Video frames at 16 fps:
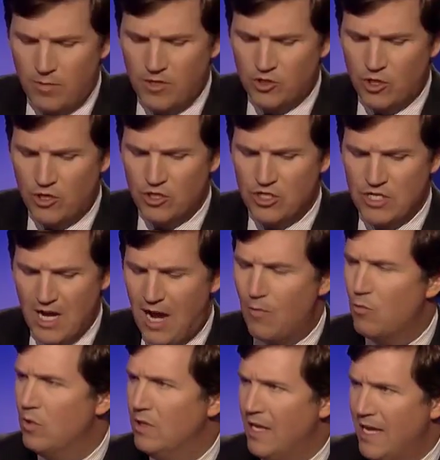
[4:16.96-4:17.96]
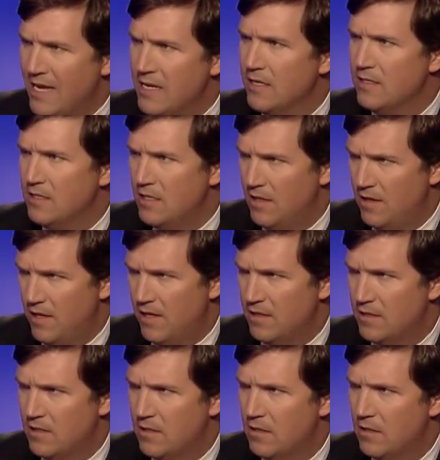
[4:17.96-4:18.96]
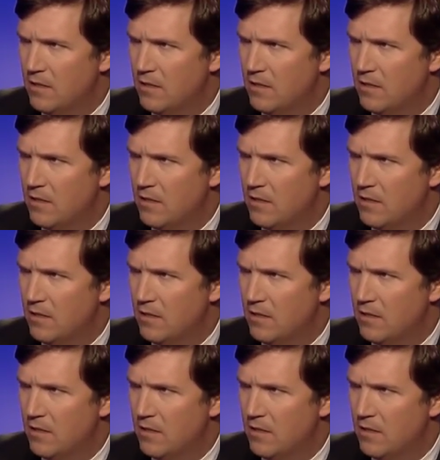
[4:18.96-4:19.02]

criminal charges not related to this. That's right.